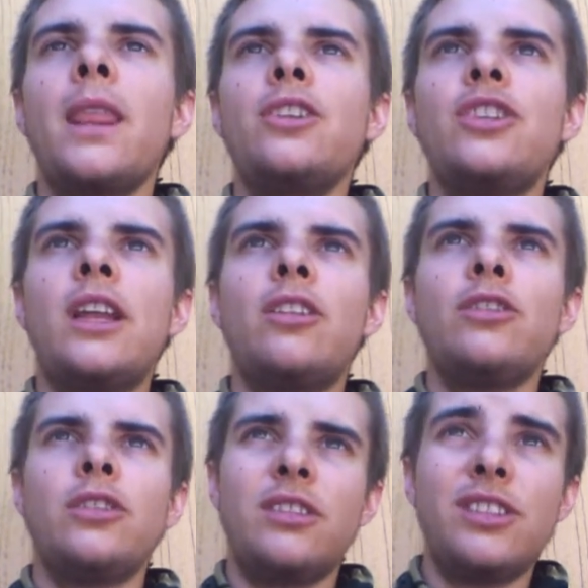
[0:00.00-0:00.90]

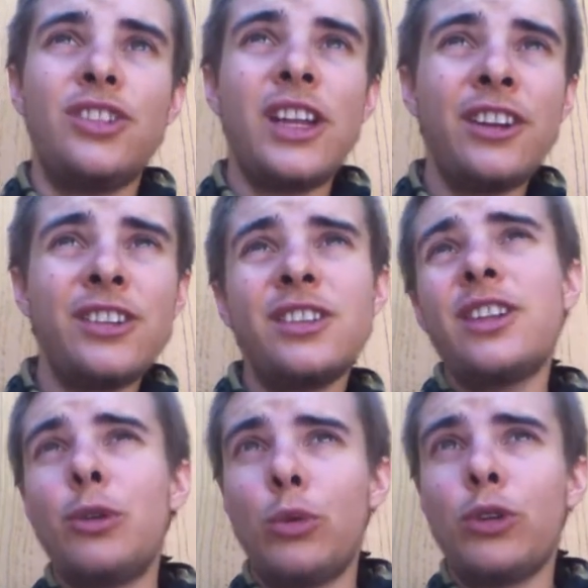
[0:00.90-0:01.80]
shatters
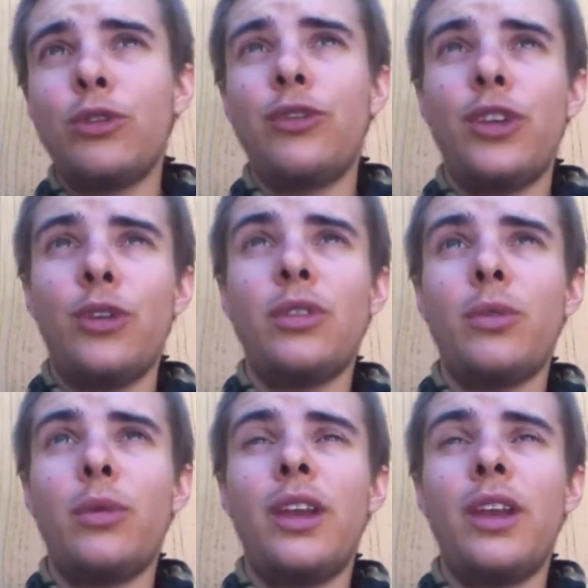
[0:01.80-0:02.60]
their worldview